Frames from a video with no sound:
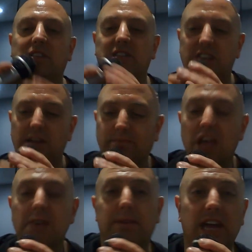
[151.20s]
I said,
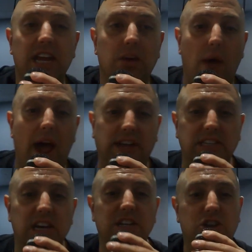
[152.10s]
Bikini Wax,
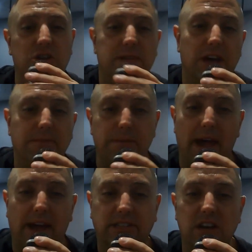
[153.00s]
turn me up a
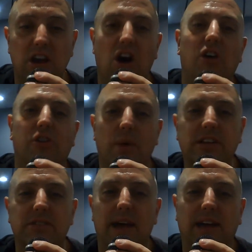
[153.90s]
max, all the way
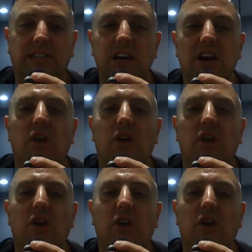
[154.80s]
to the max.